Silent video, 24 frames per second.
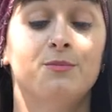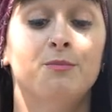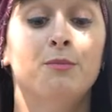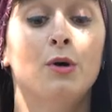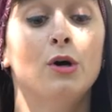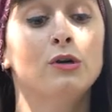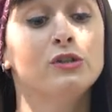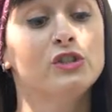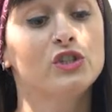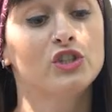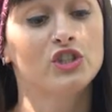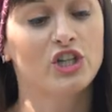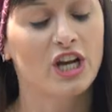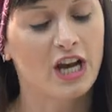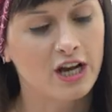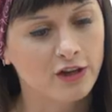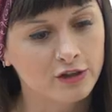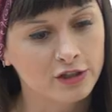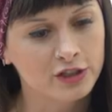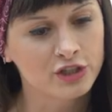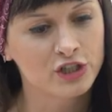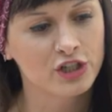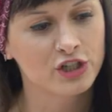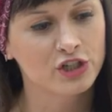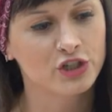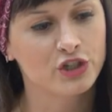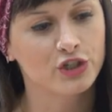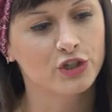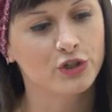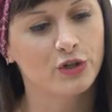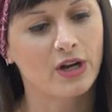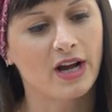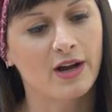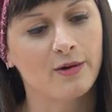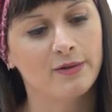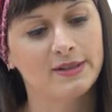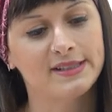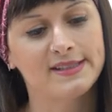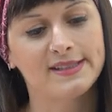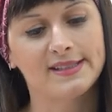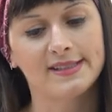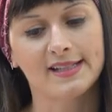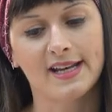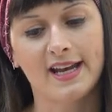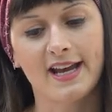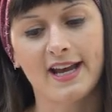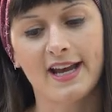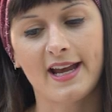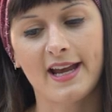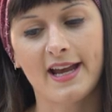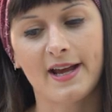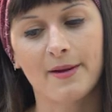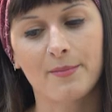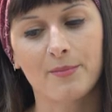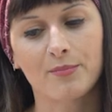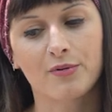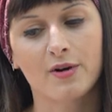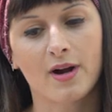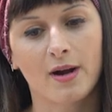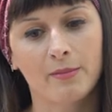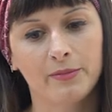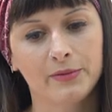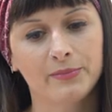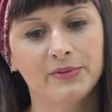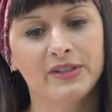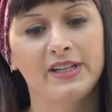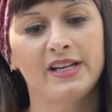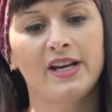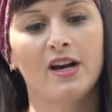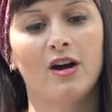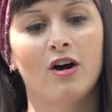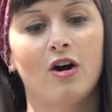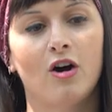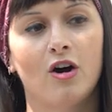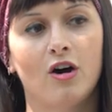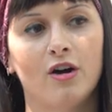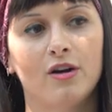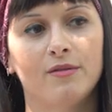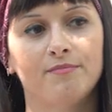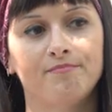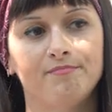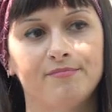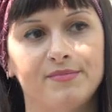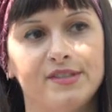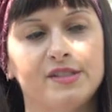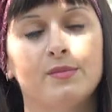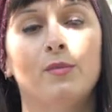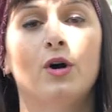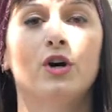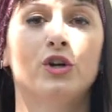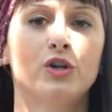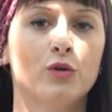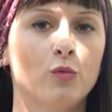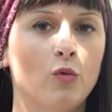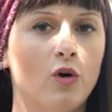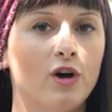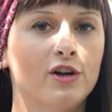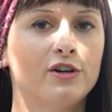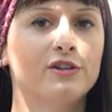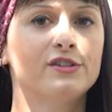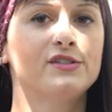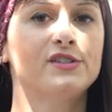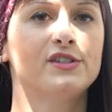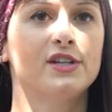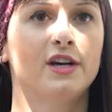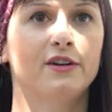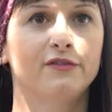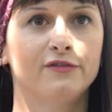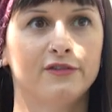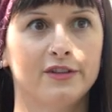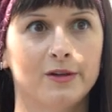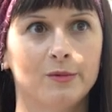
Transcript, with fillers: Most challenging shoot, I would say probably some underwater stuff.